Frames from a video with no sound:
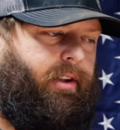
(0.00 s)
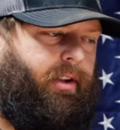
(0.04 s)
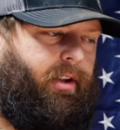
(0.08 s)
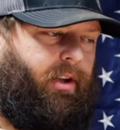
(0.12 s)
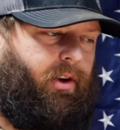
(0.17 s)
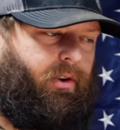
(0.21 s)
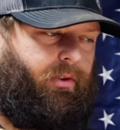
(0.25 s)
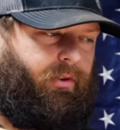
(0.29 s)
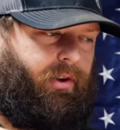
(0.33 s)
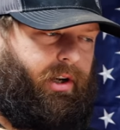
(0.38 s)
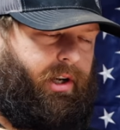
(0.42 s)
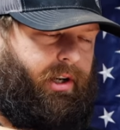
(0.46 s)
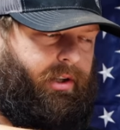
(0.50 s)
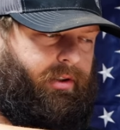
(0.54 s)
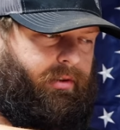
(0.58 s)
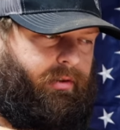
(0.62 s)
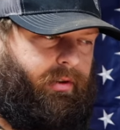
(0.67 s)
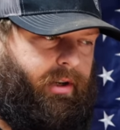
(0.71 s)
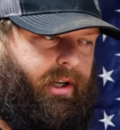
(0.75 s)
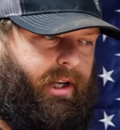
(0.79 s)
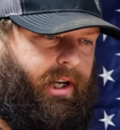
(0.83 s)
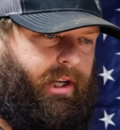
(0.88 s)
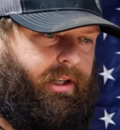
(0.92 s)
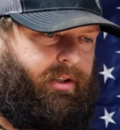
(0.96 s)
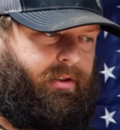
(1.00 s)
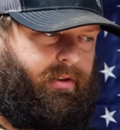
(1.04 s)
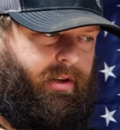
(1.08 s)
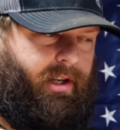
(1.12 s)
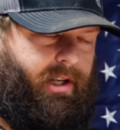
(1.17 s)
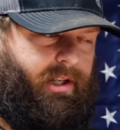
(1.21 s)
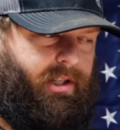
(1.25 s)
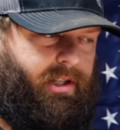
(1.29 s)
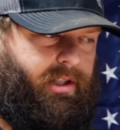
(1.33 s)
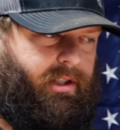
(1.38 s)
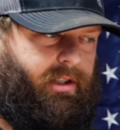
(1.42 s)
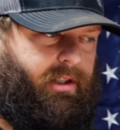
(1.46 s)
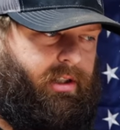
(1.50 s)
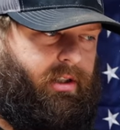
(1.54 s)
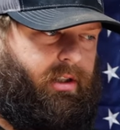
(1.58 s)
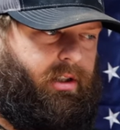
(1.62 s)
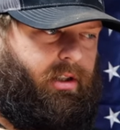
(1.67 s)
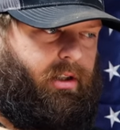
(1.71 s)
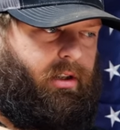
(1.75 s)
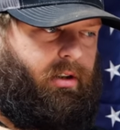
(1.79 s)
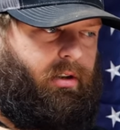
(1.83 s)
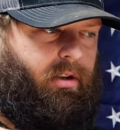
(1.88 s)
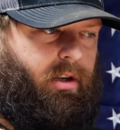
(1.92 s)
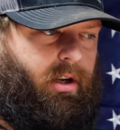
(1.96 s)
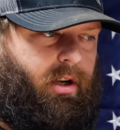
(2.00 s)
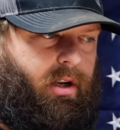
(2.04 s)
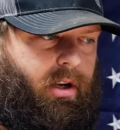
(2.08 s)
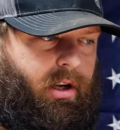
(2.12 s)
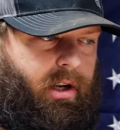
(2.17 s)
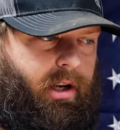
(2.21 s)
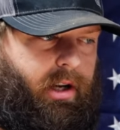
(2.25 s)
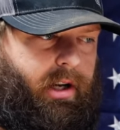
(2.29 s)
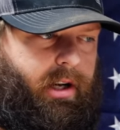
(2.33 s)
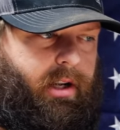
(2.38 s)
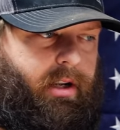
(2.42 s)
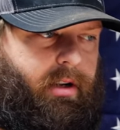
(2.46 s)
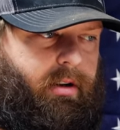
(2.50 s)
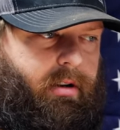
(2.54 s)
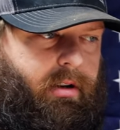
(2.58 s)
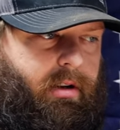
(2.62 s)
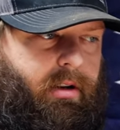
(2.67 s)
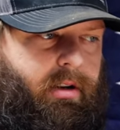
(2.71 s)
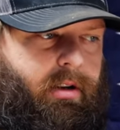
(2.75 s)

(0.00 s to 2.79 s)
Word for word: the long neck three eighths ratchet, and